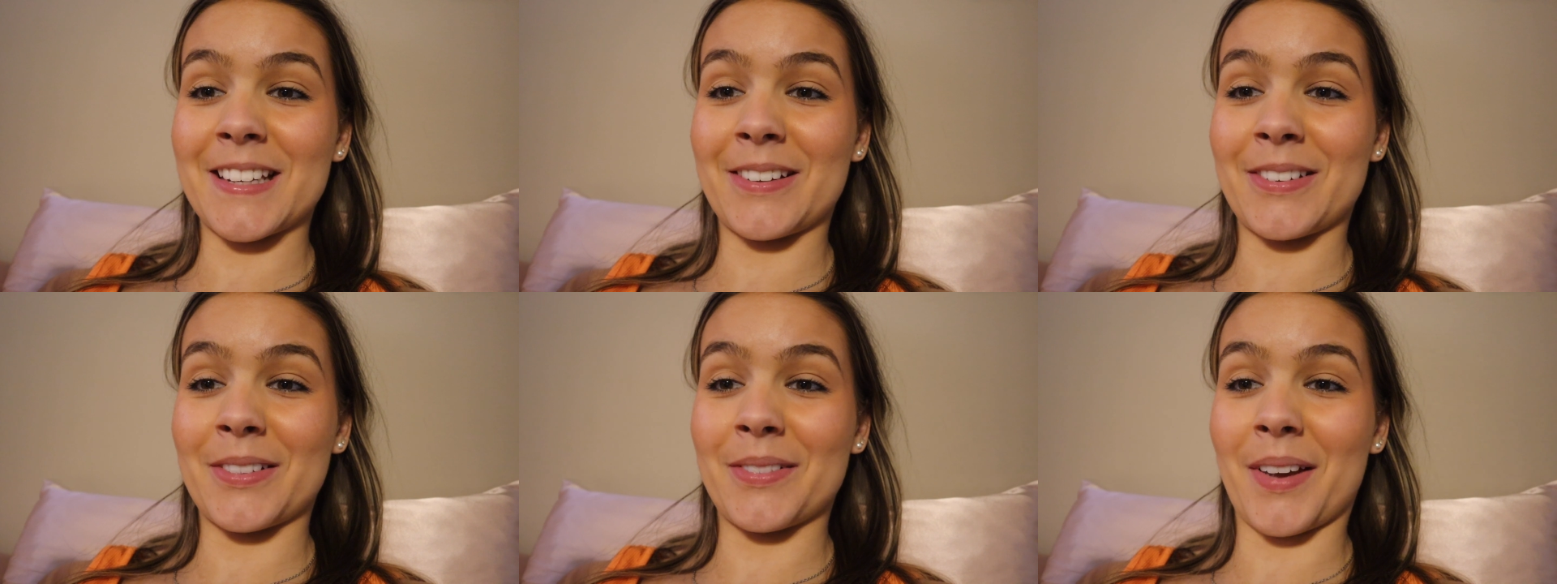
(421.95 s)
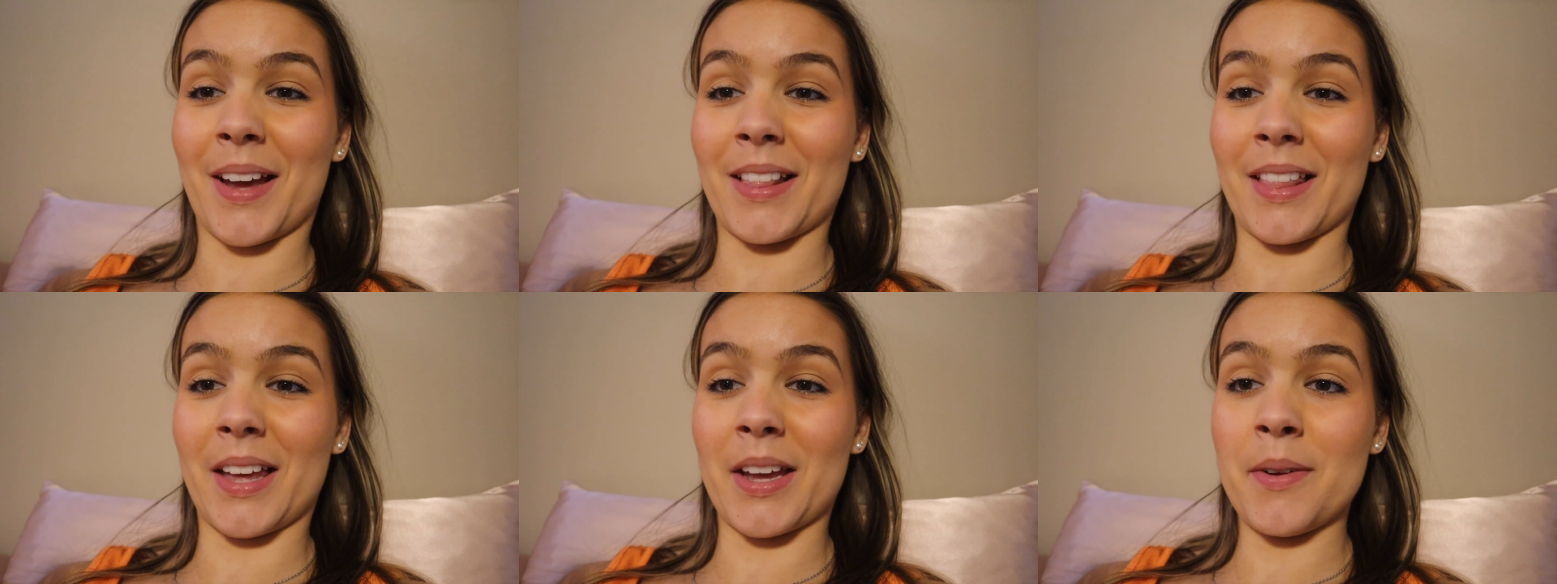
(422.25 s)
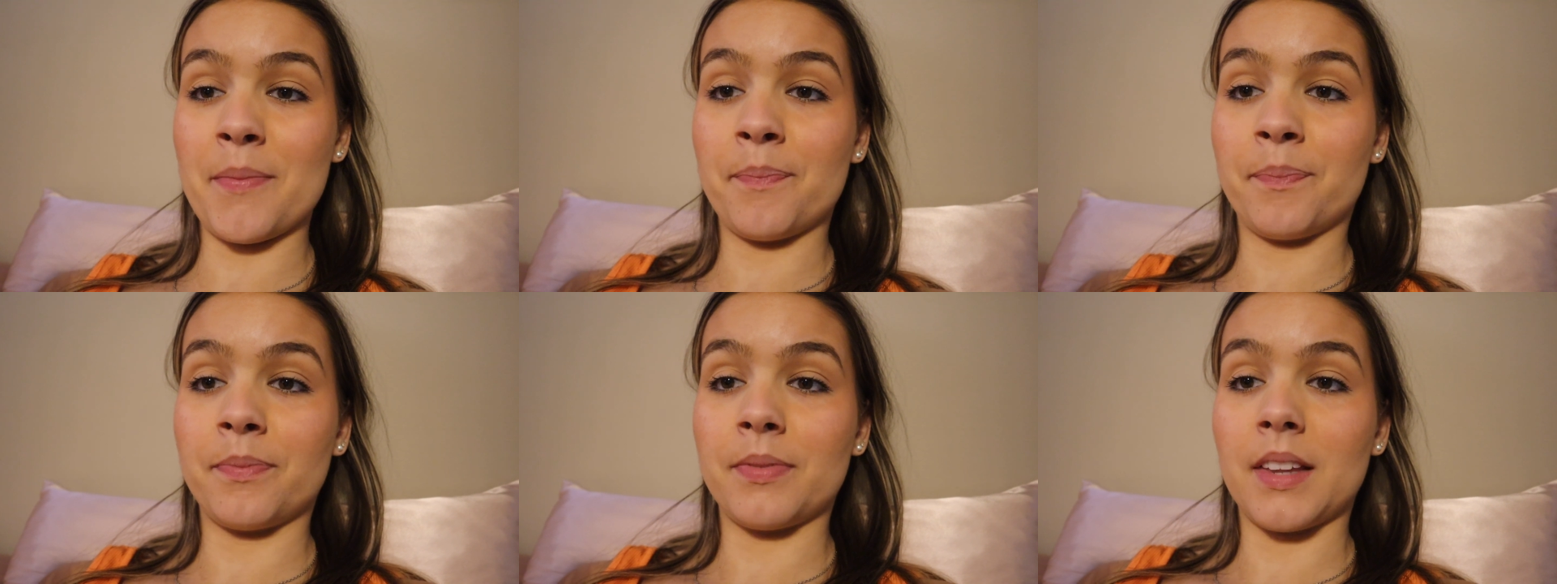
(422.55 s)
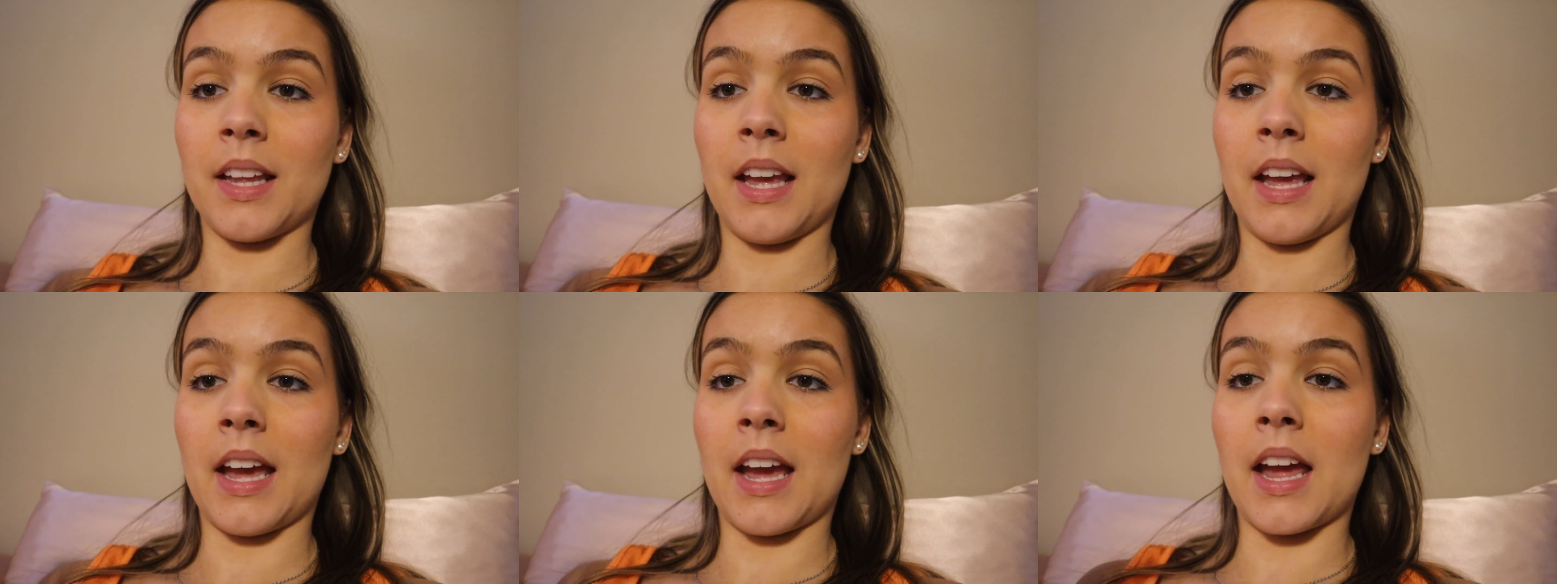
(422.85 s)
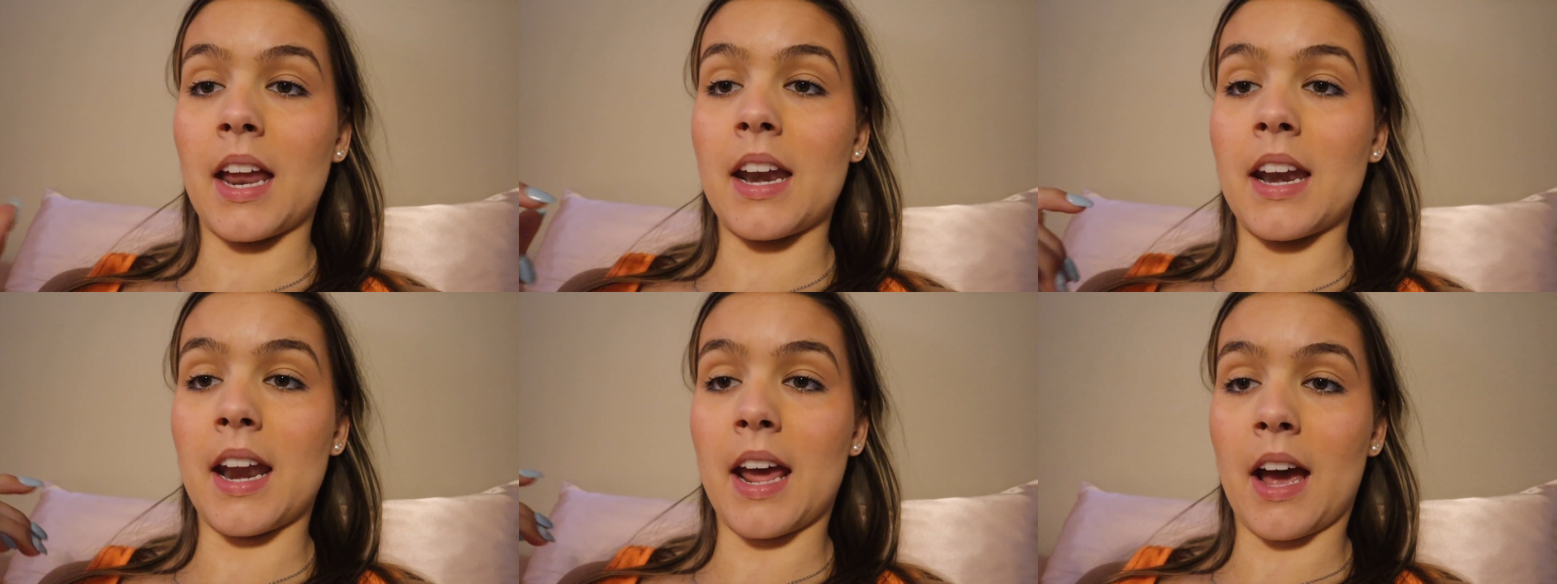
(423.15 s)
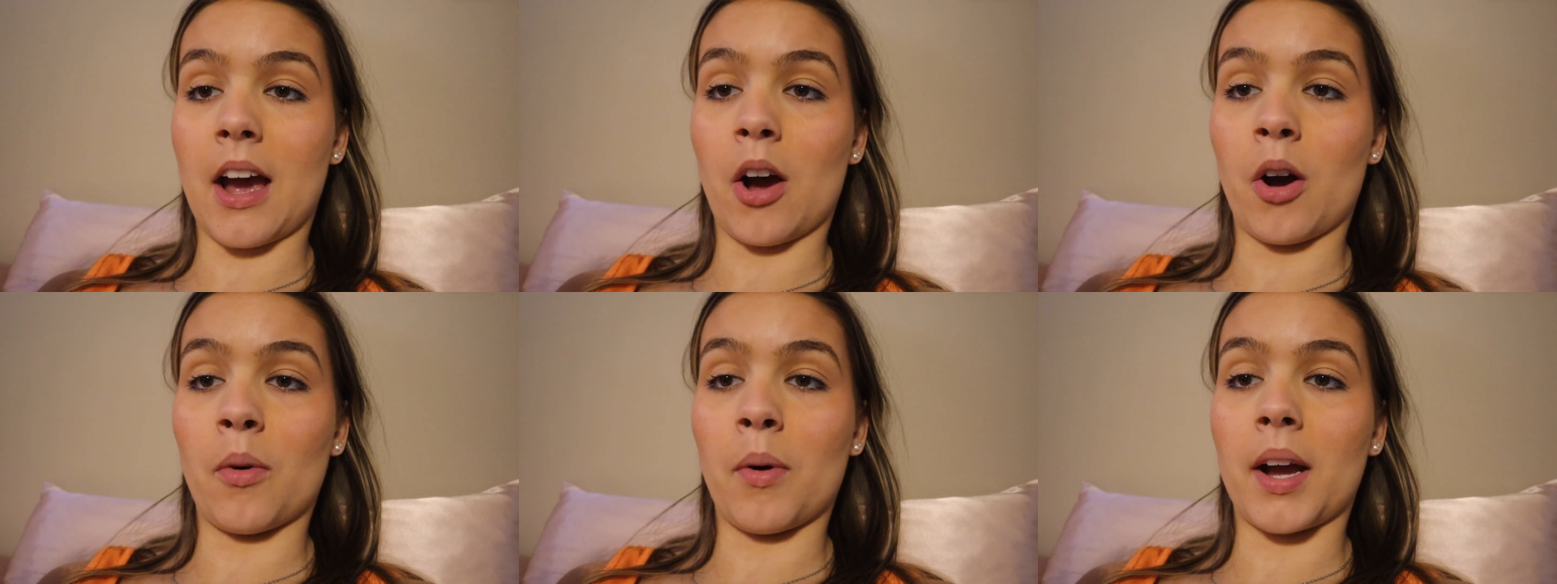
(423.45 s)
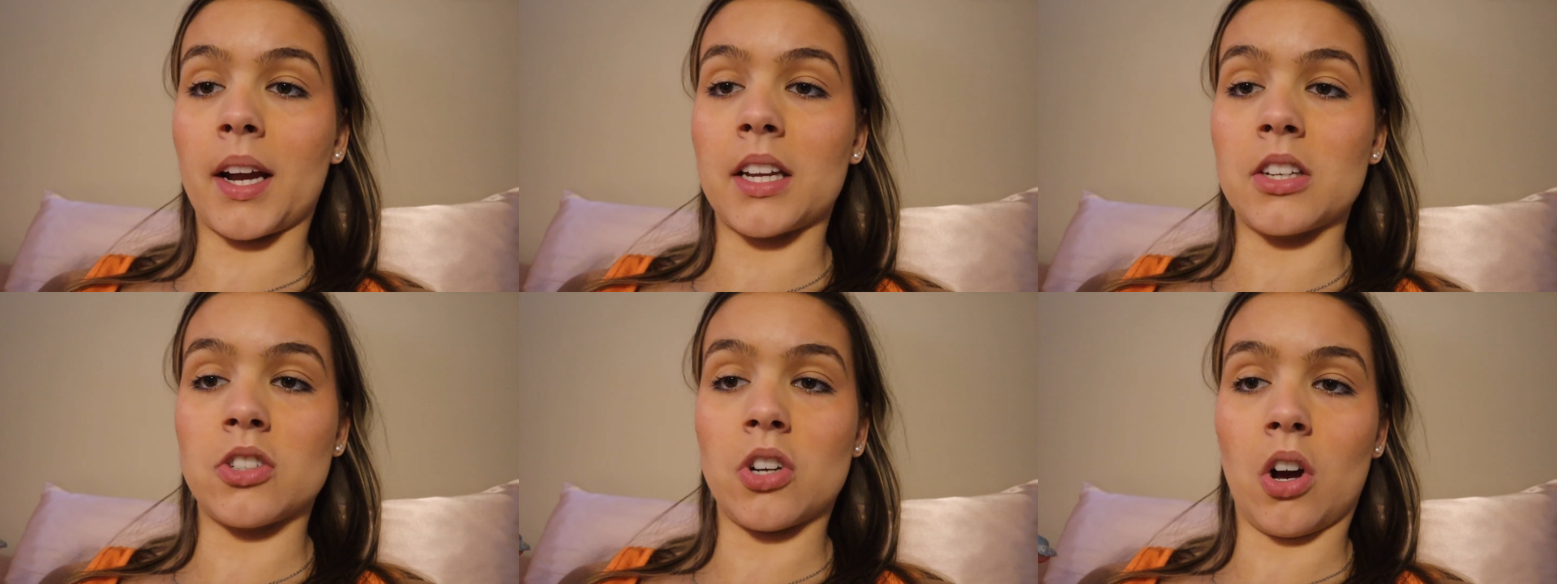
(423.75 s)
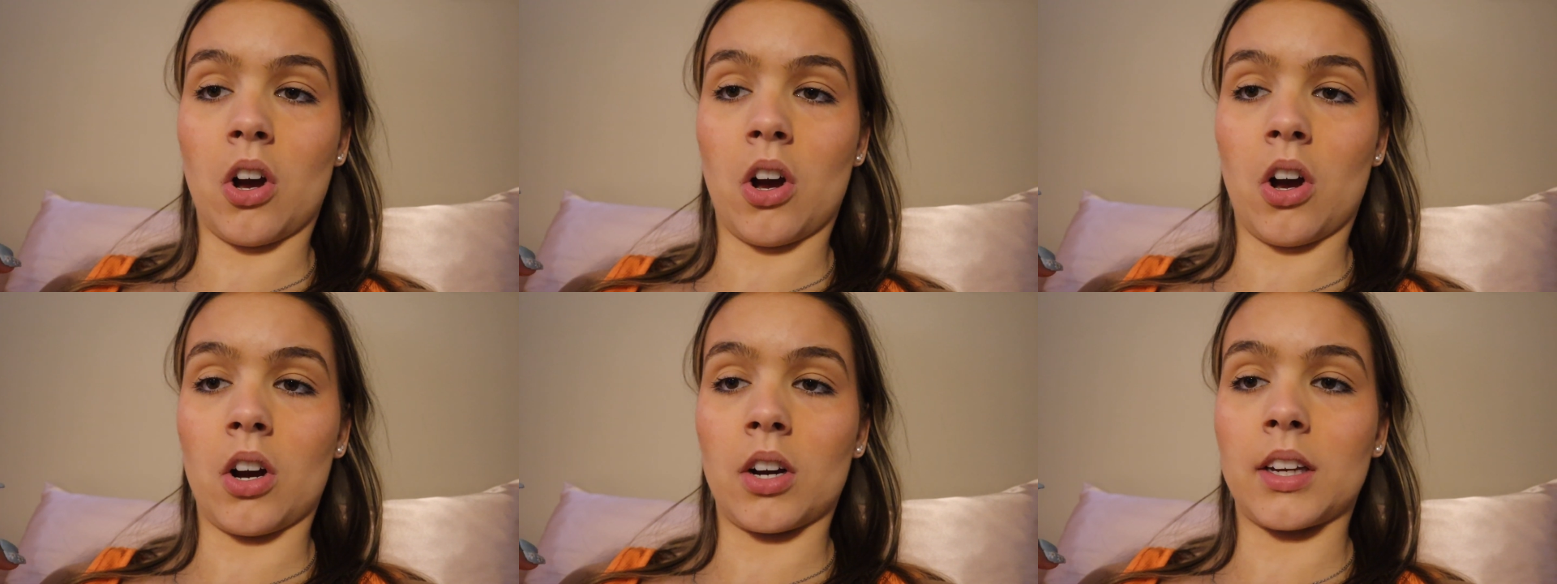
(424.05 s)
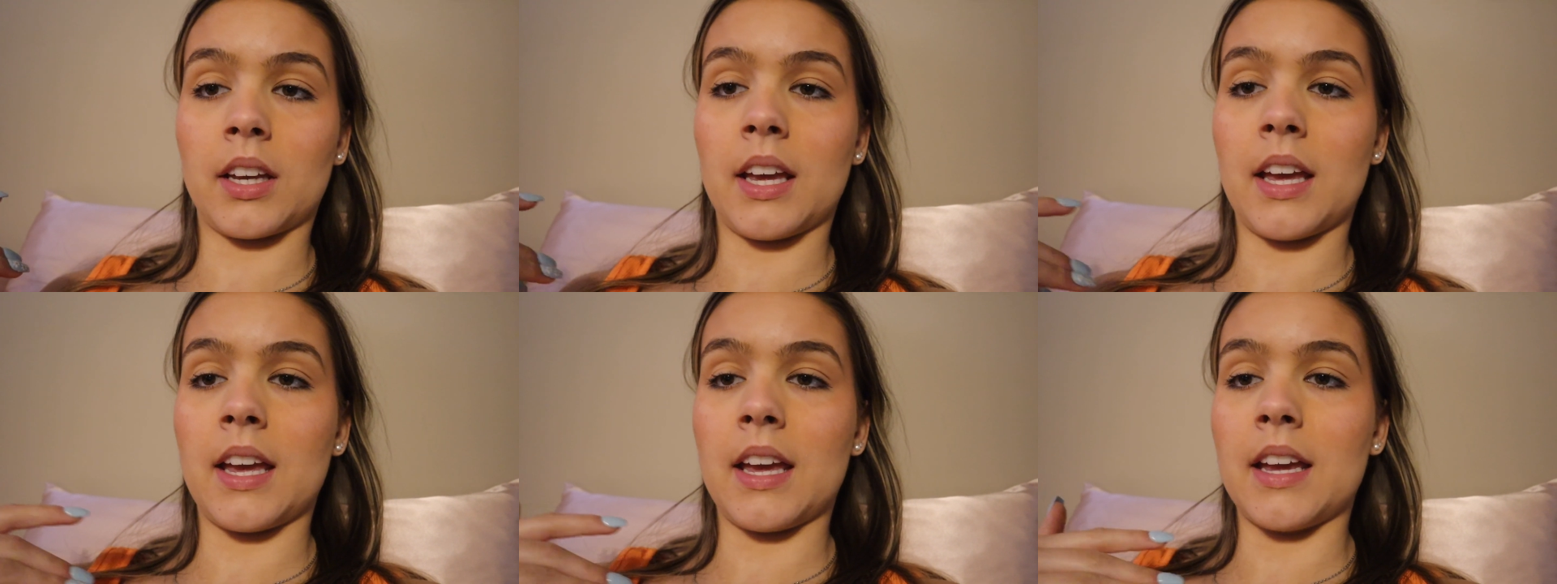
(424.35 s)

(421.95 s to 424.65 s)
like with my lip. And now I can talk